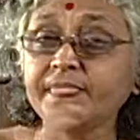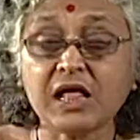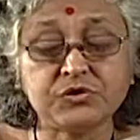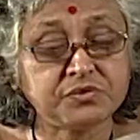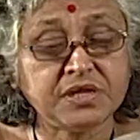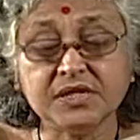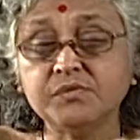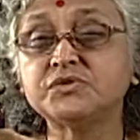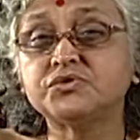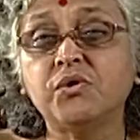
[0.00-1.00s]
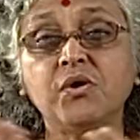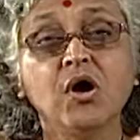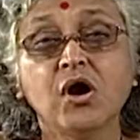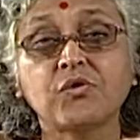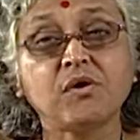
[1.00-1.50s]
so that there was no
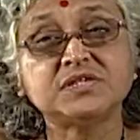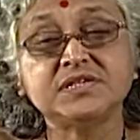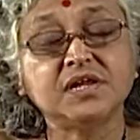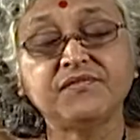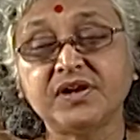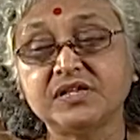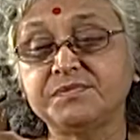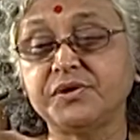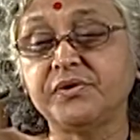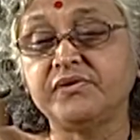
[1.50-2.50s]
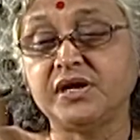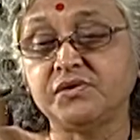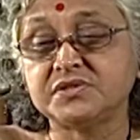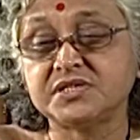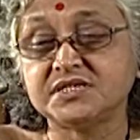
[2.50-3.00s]
cross interference between radio
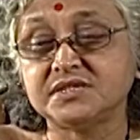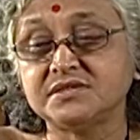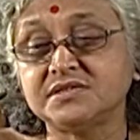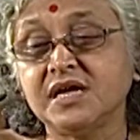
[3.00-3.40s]
stations,